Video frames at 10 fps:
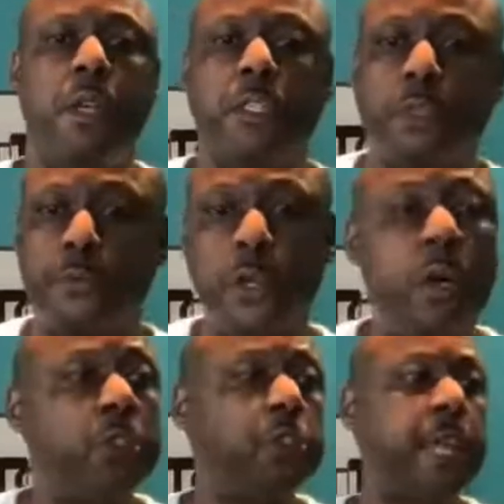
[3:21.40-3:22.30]
So if you don't
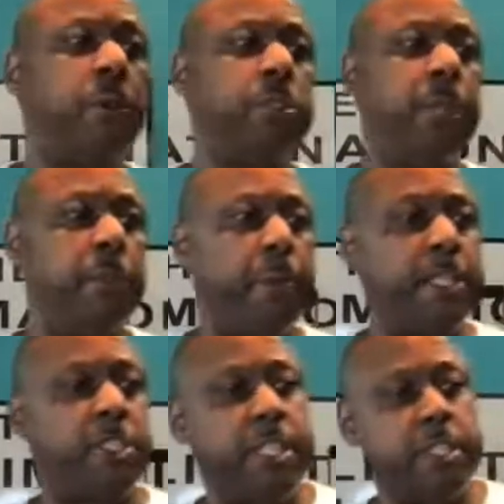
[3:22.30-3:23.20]
understand what
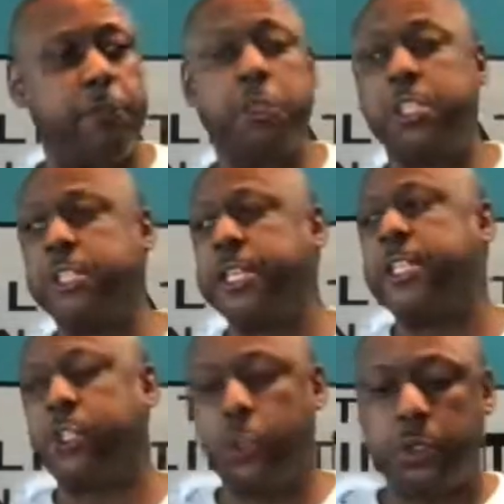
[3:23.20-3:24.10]
sublimation is, if you're just getting
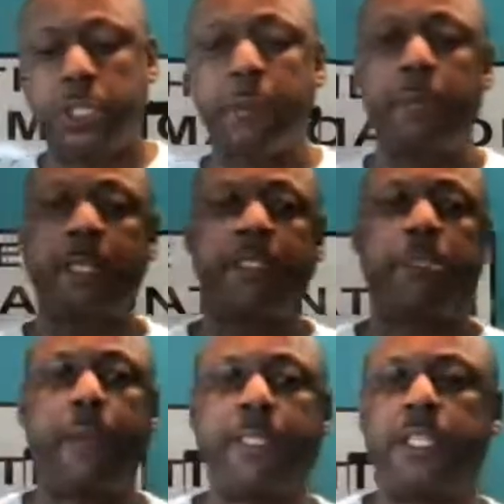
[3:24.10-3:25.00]
into it, sublimation is
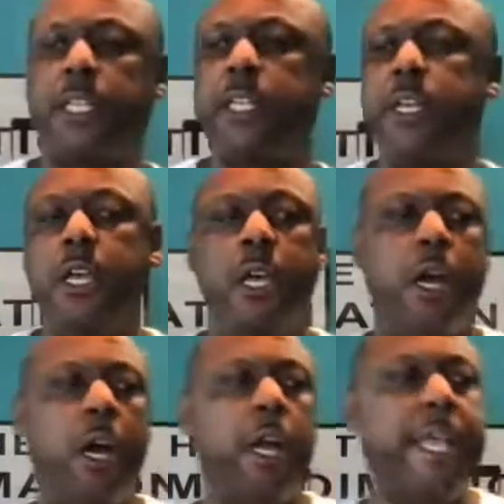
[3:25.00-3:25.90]
basically
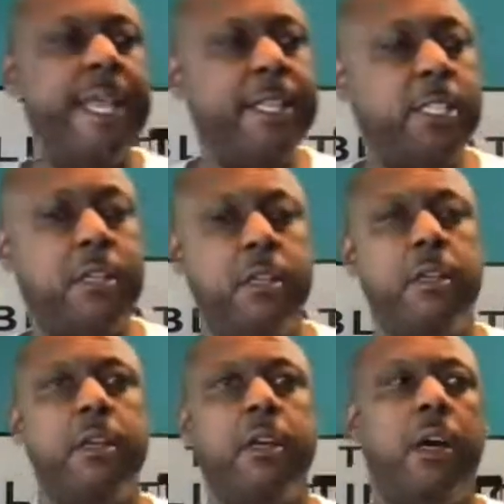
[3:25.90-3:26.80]
a heat
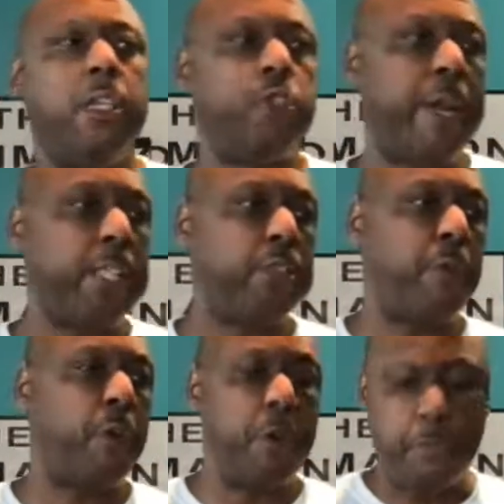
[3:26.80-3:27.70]
a
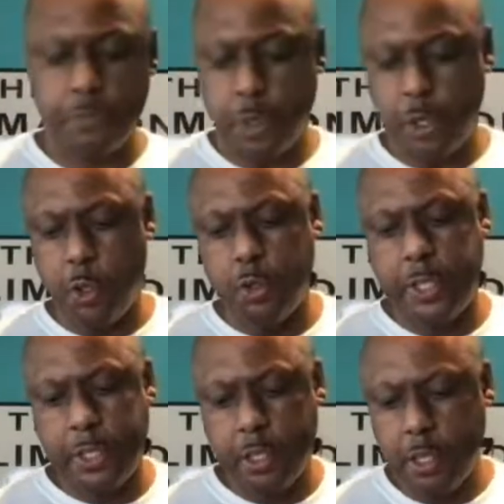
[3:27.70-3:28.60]
transfer
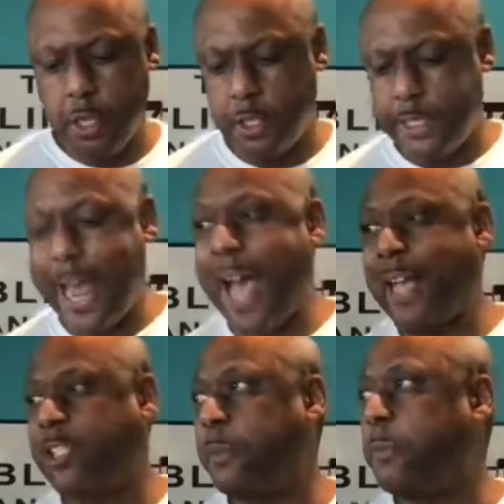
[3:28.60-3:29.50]
using dye,
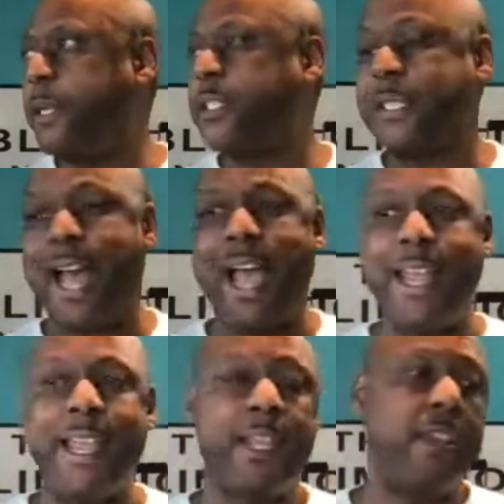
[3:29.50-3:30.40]
sublimation dye
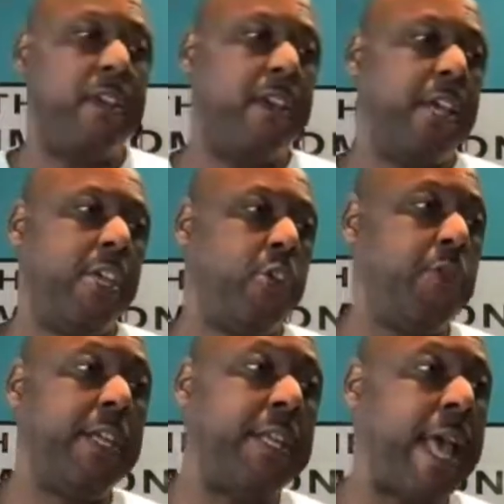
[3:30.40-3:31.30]
ink. You
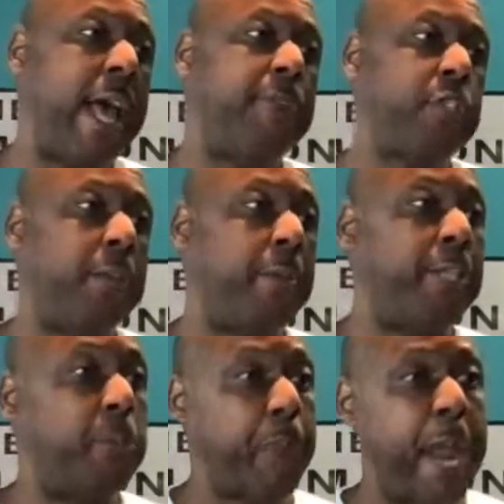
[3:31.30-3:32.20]
need to have
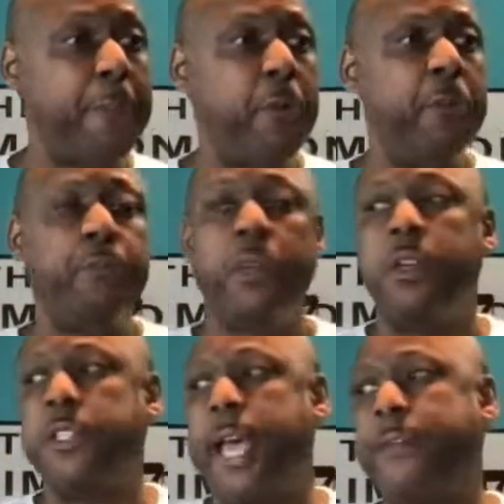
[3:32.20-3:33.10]
sublimation paper
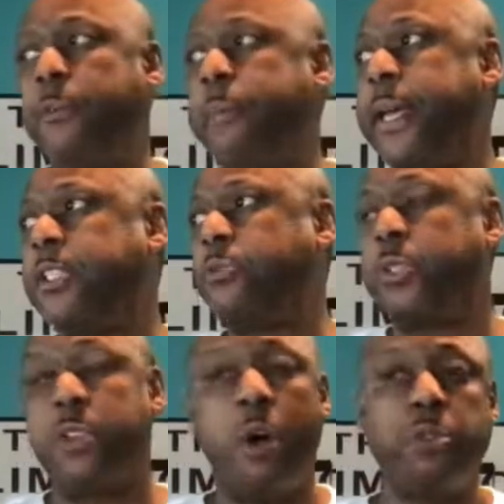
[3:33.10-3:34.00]
to have the best
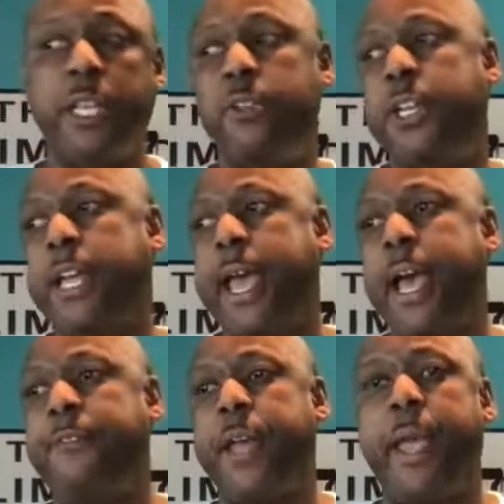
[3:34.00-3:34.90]
results, and you need to
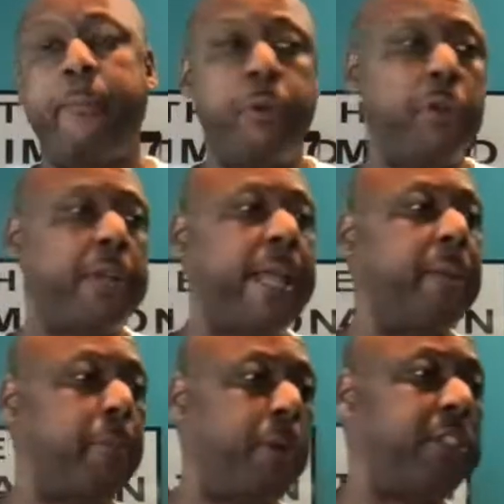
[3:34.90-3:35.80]
have a printer that
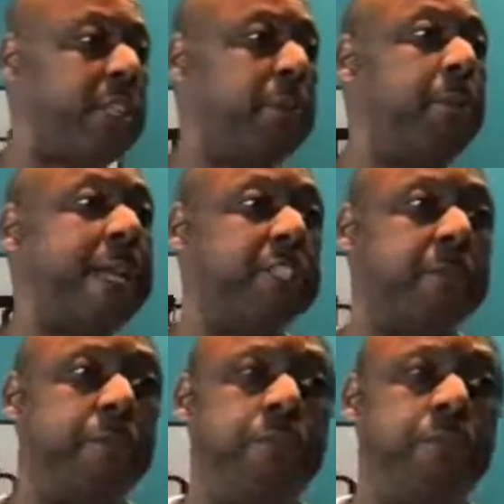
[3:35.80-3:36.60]
can print sublimation.